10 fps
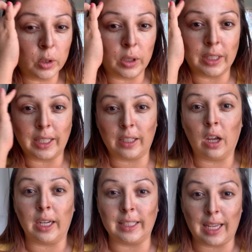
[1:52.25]
or it's like
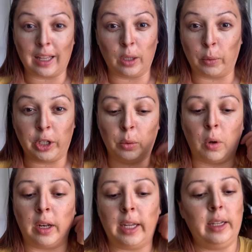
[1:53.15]
not exactly where you
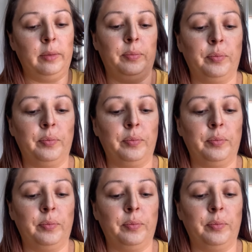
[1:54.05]
want it.